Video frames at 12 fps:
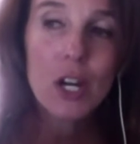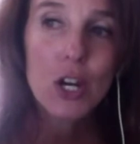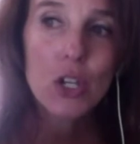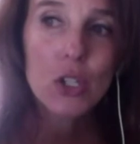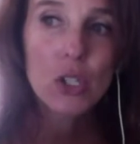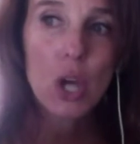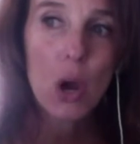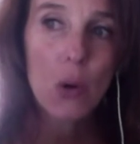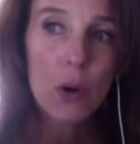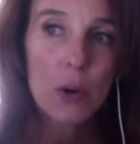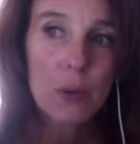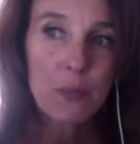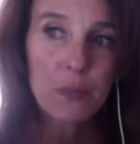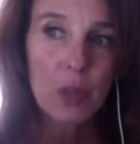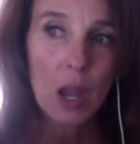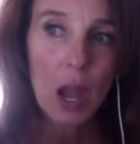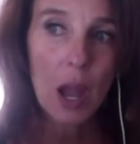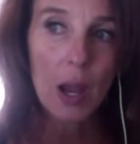So
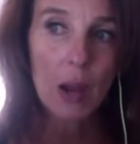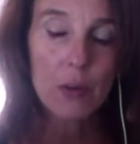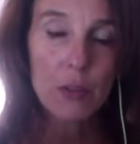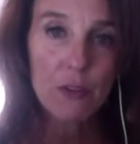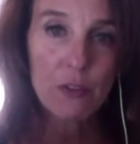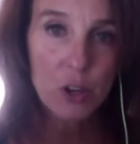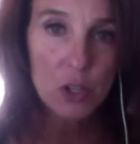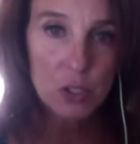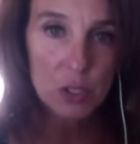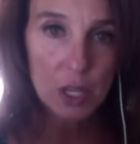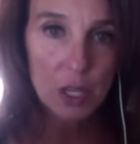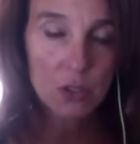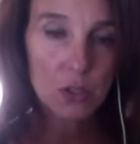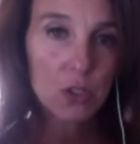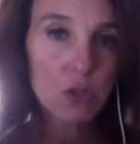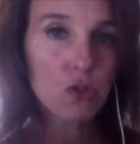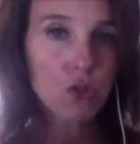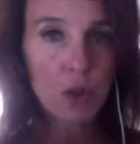the first thing is to
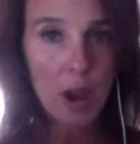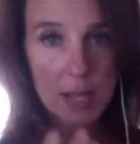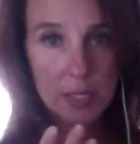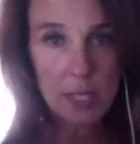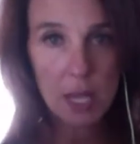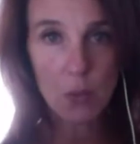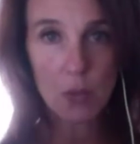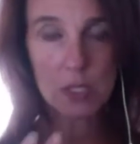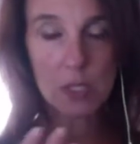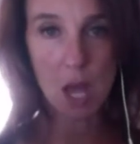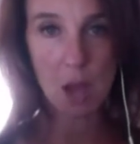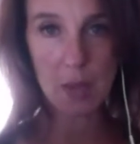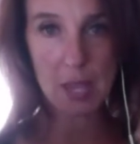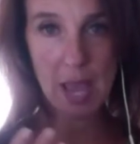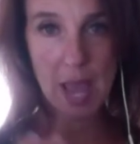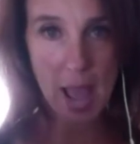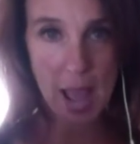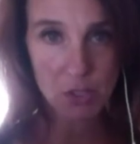translate what's coming
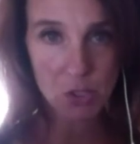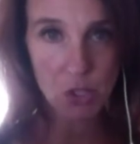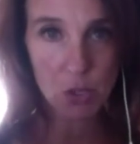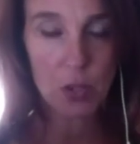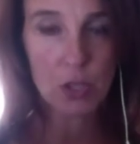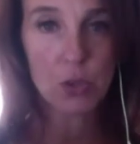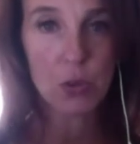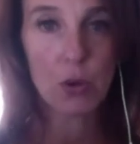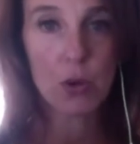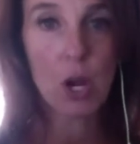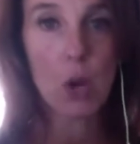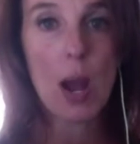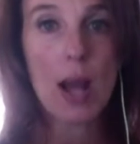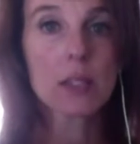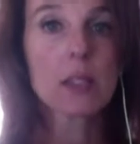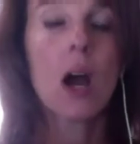at you into a request.